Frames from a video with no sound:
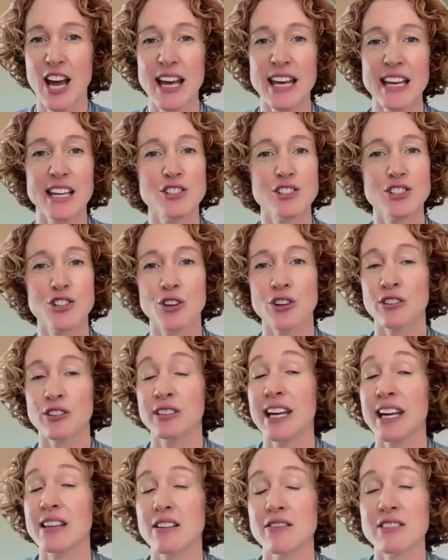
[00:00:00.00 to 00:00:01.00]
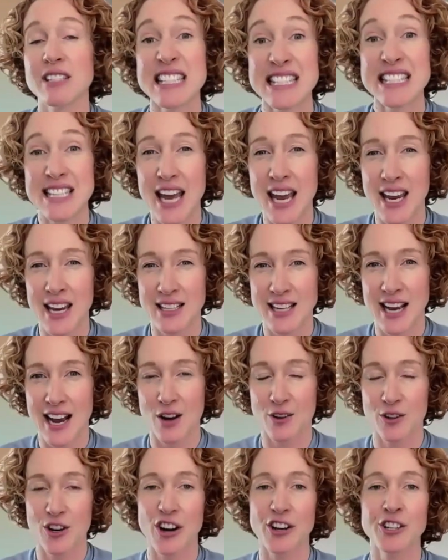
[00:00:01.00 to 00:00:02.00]
Is your length of stay
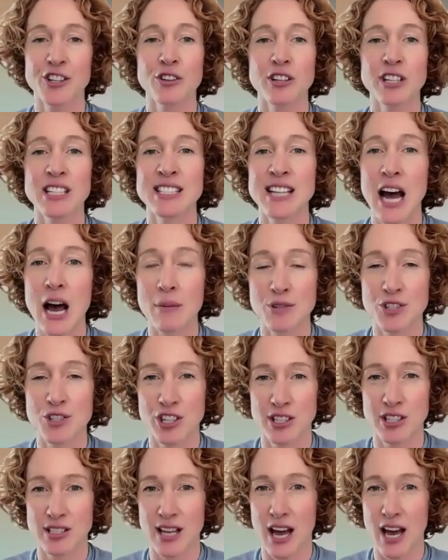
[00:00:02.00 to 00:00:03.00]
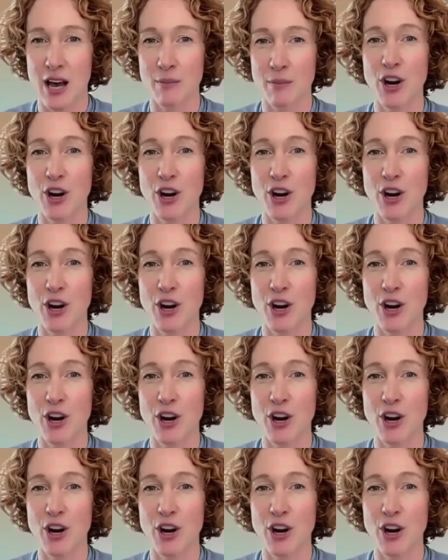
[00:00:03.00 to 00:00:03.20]
down? Are your adoptions up?